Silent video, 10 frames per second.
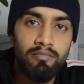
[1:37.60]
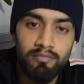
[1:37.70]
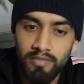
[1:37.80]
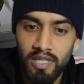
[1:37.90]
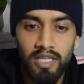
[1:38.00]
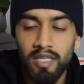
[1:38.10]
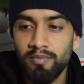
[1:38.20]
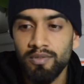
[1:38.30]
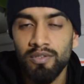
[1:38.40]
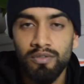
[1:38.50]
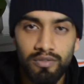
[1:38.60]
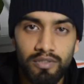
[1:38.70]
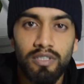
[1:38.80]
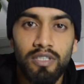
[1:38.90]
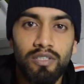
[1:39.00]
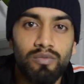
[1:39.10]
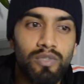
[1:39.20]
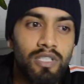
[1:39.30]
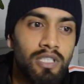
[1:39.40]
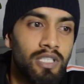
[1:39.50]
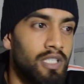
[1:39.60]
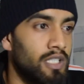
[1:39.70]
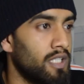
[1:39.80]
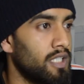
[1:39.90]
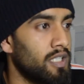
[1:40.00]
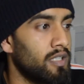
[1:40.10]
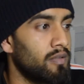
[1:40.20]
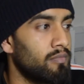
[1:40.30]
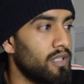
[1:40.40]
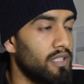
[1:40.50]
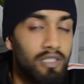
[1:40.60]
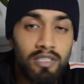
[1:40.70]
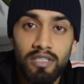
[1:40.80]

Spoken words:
by the episodes in the next week. But yeah,